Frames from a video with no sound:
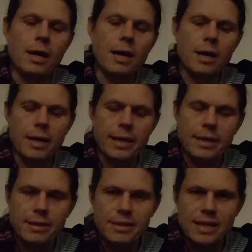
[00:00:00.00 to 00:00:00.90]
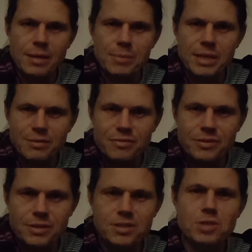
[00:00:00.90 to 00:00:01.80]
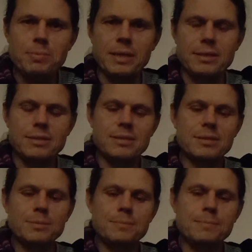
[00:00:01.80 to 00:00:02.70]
I am infinite space.